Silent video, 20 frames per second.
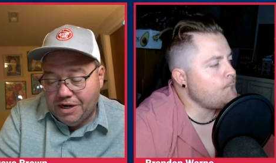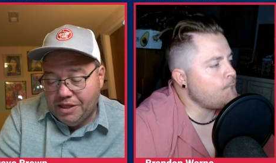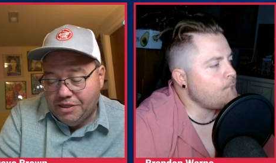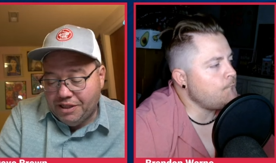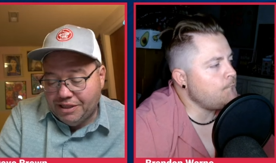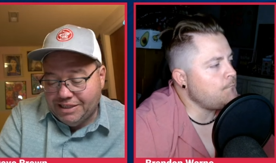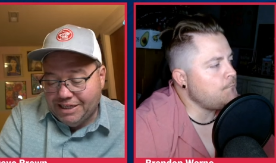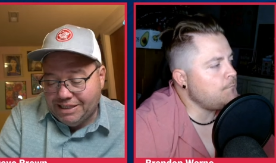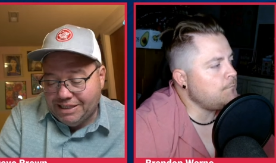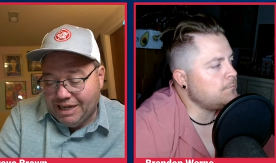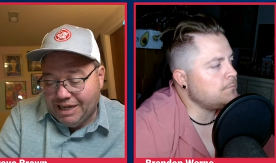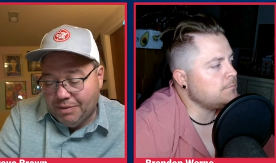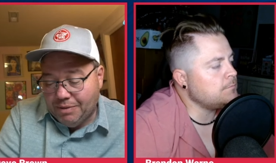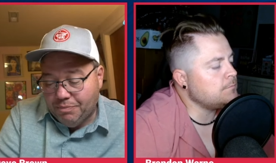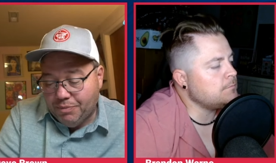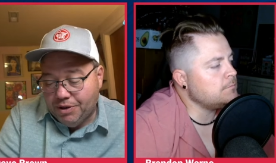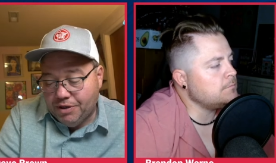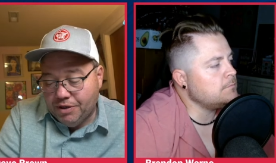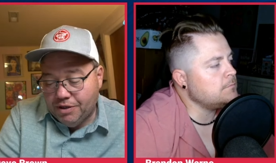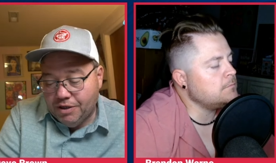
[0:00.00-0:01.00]
Speaker 1: anything like that.
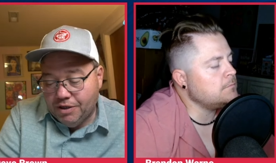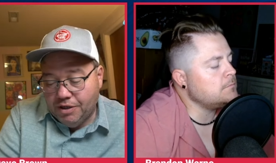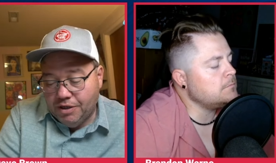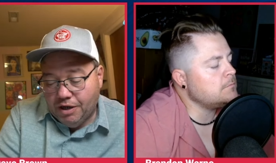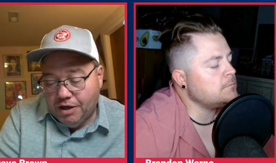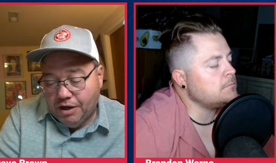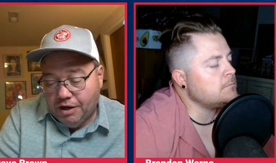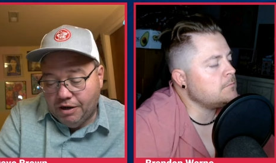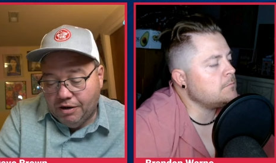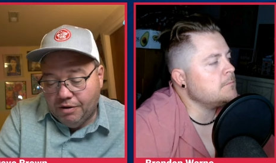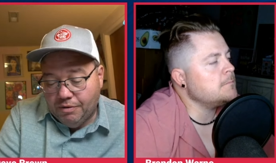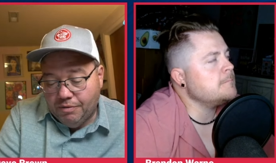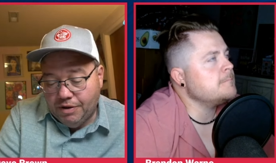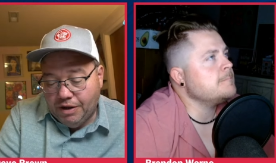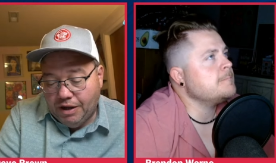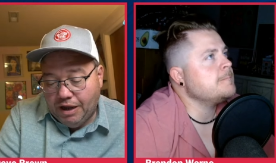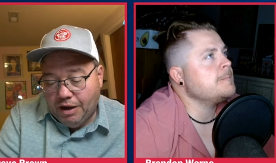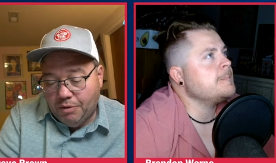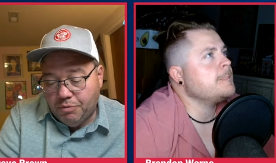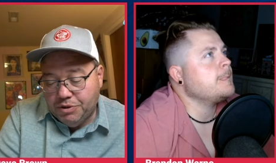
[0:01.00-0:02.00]
But uh,
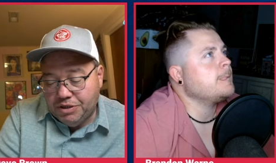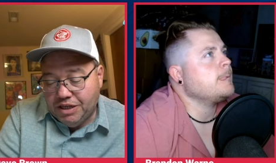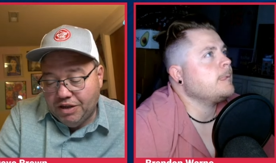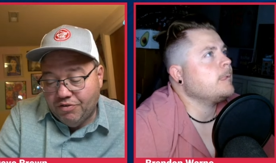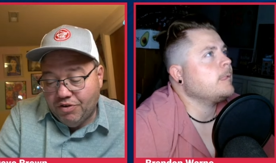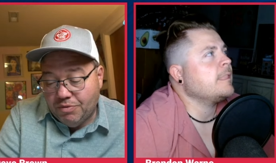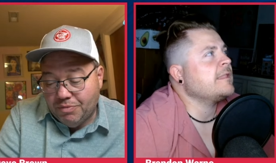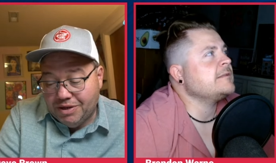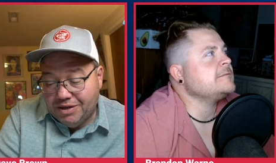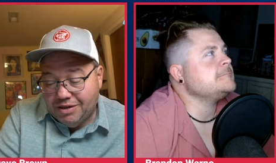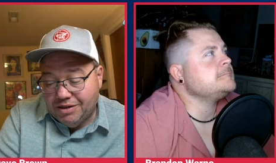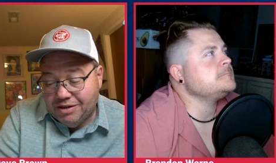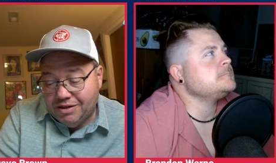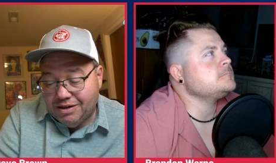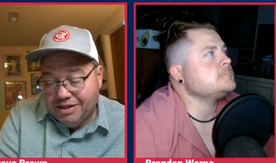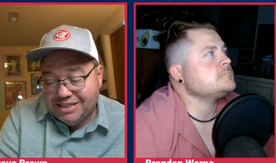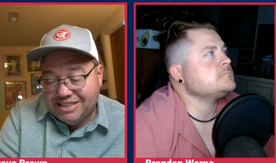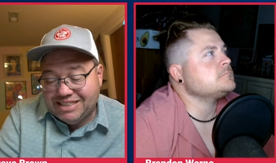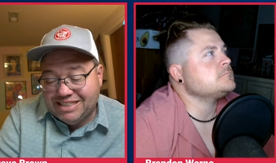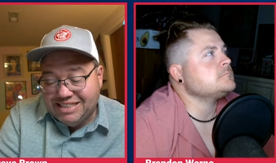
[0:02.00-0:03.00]
I would give him a,
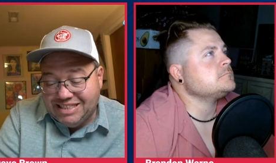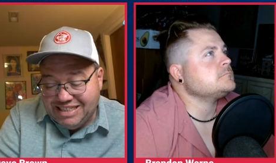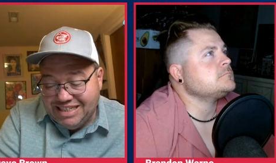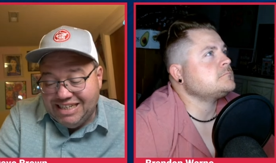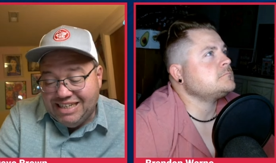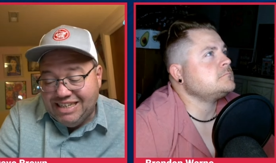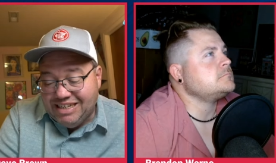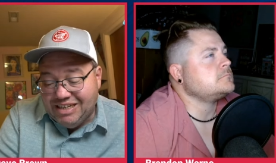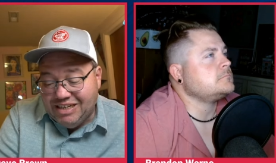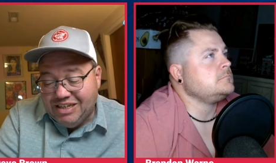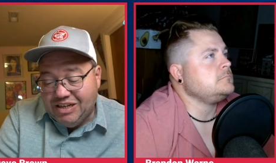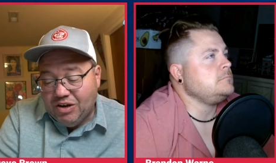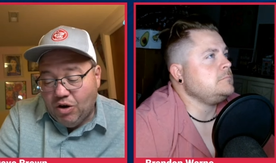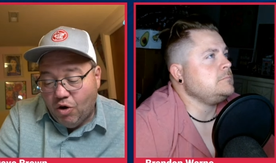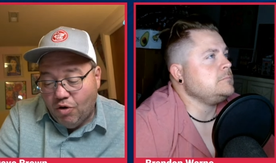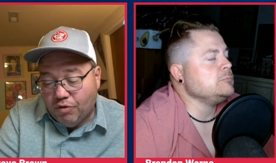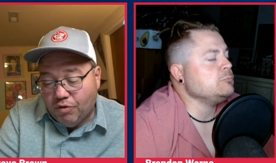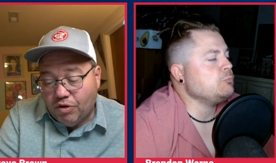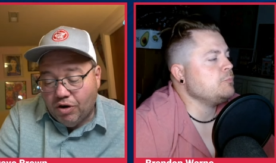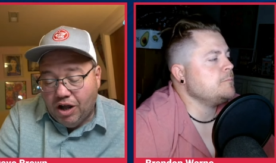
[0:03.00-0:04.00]
a C
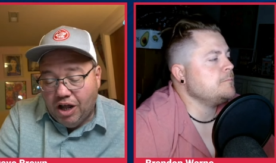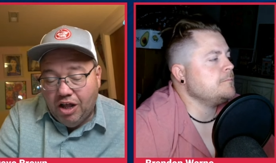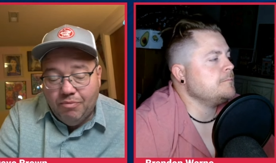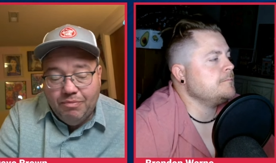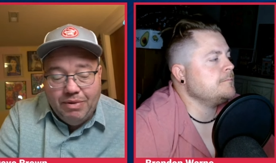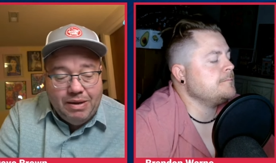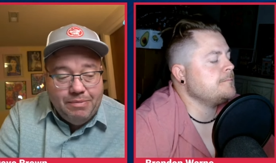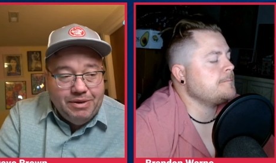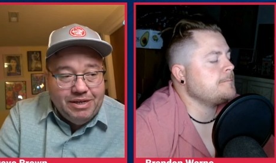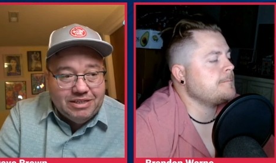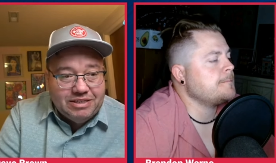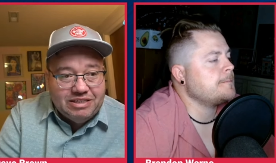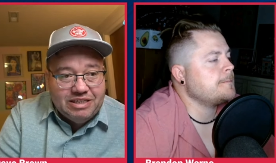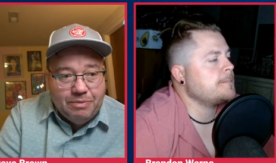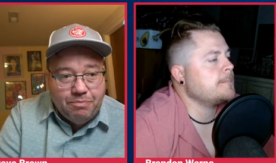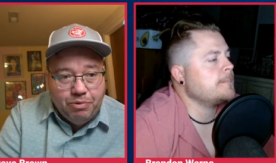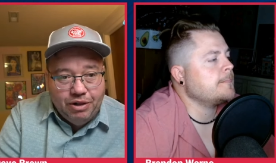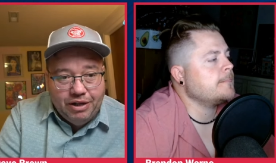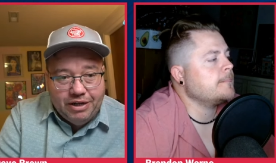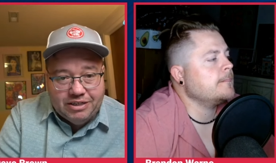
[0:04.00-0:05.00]
overall, maybe a
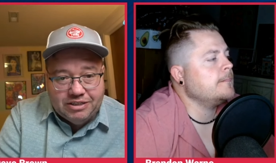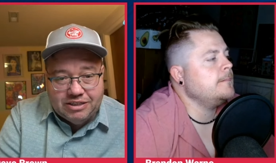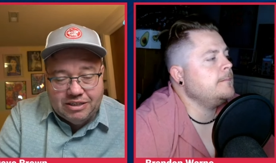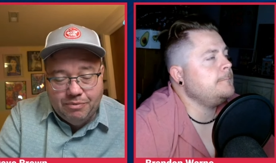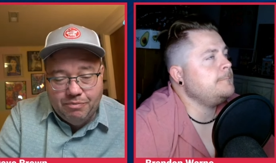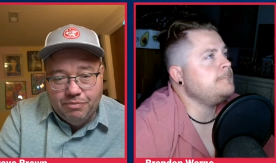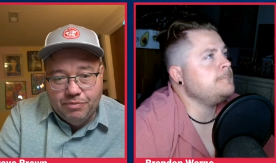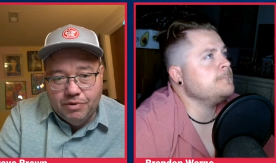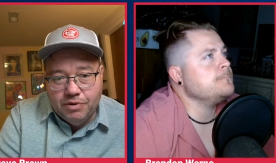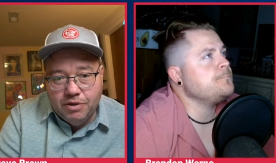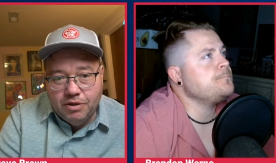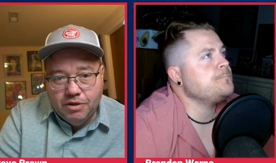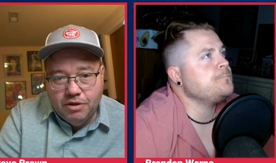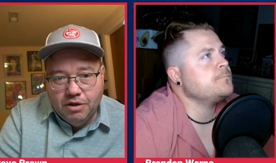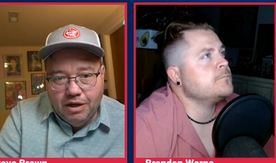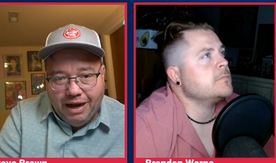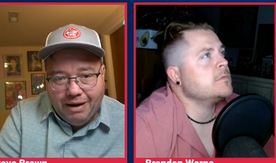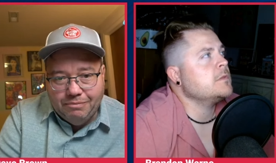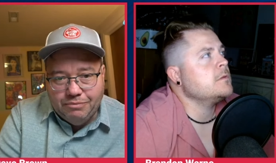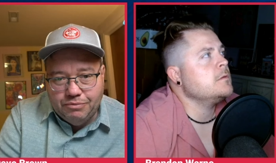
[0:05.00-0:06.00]
C plus. I'm,
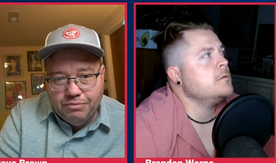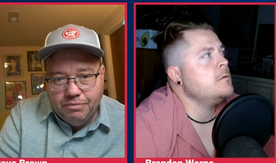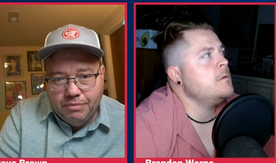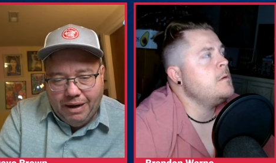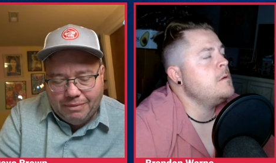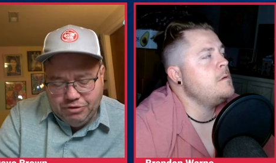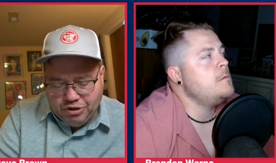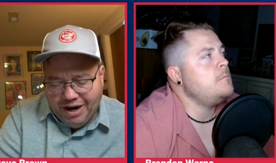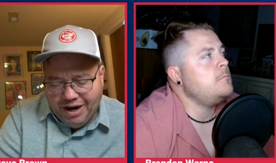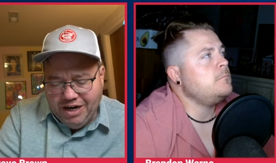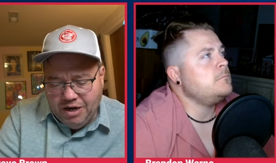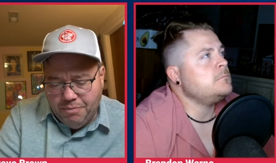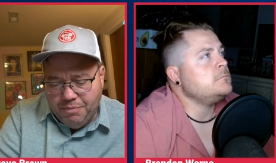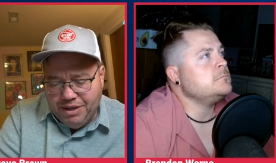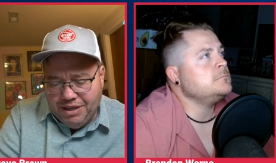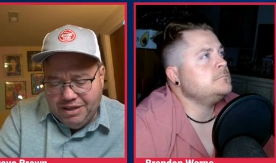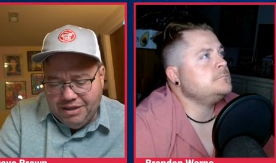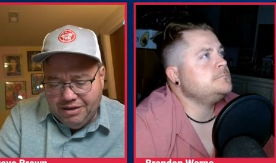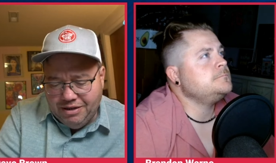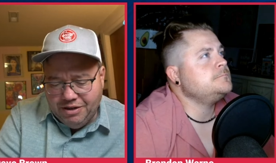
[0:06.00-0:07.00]
I'm, I'm trying to
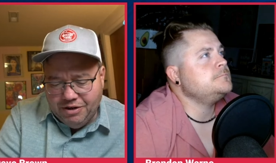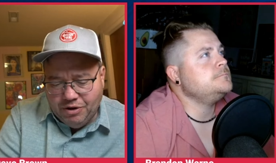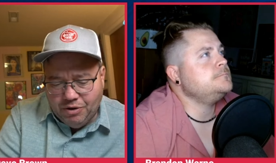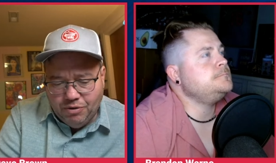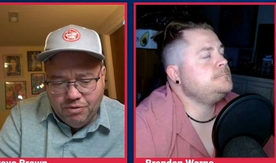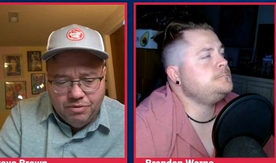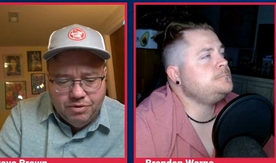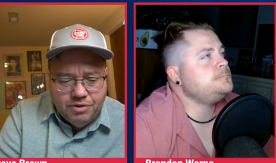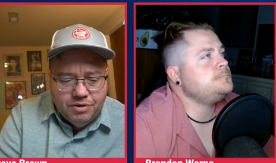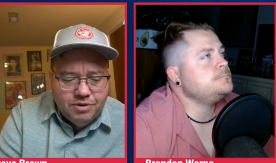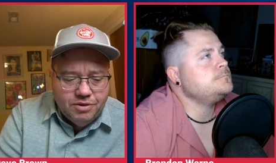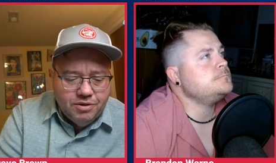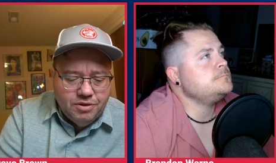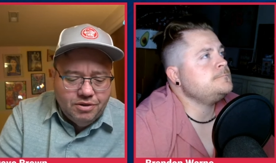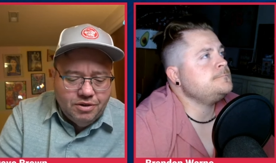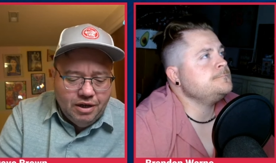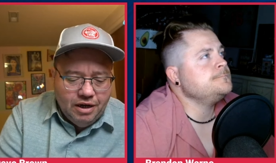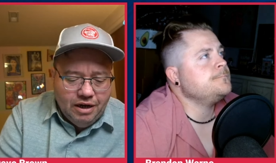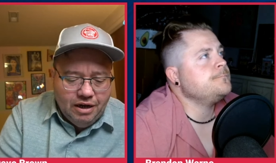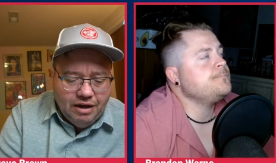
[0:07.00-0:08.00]
be, you know,
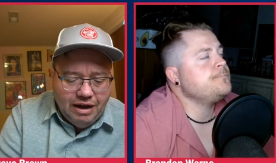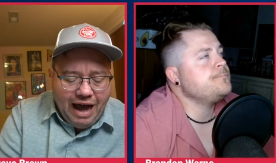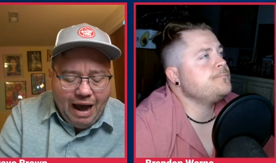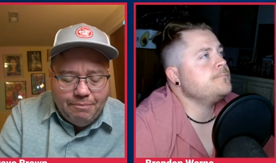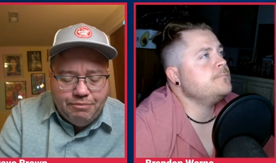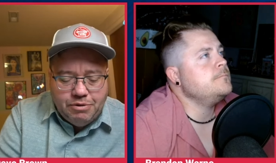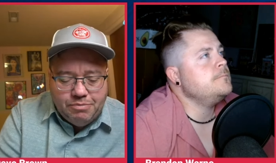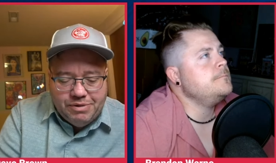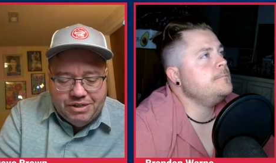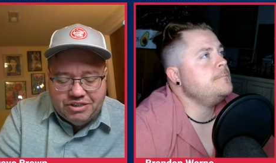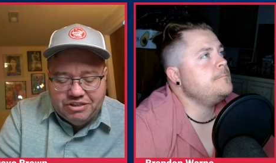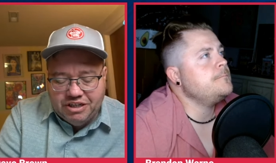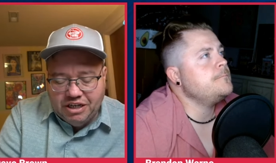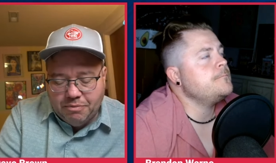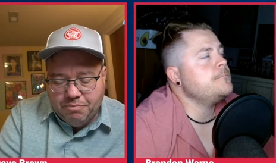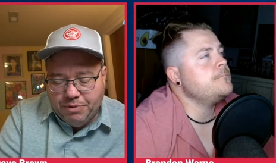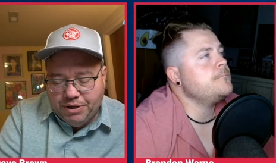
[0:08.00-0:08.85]
uh, optimistic,